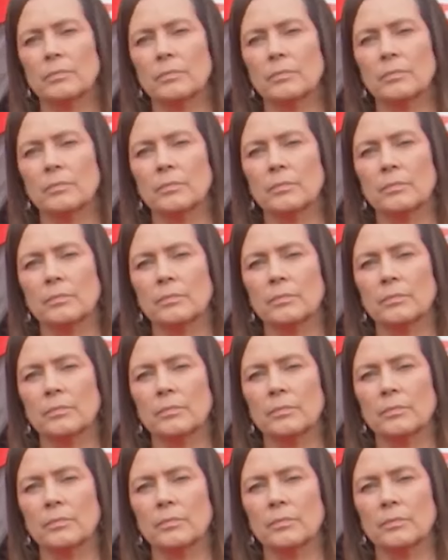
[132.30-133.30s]

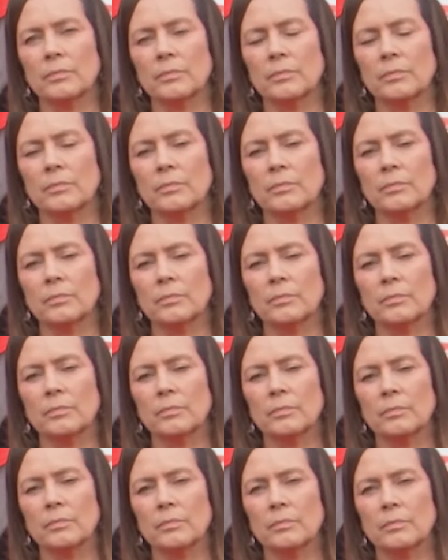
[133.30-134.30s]

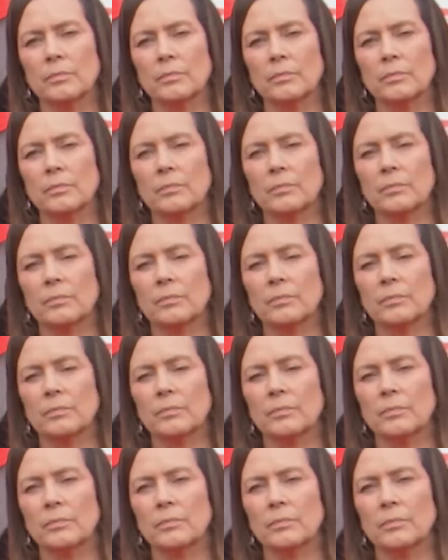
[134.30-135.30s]

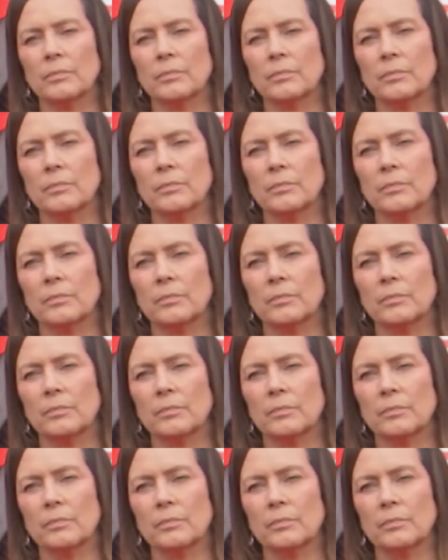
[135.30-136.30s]

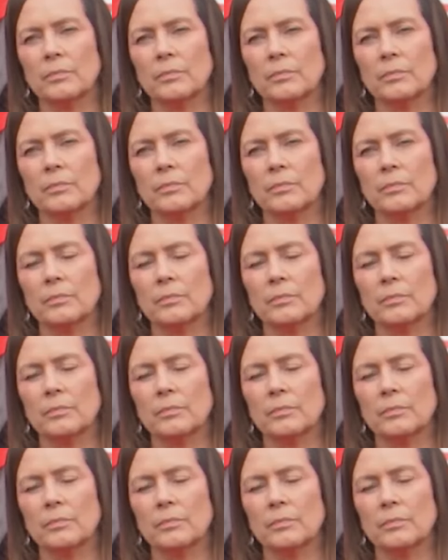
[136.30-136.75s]
This person isn't speaking.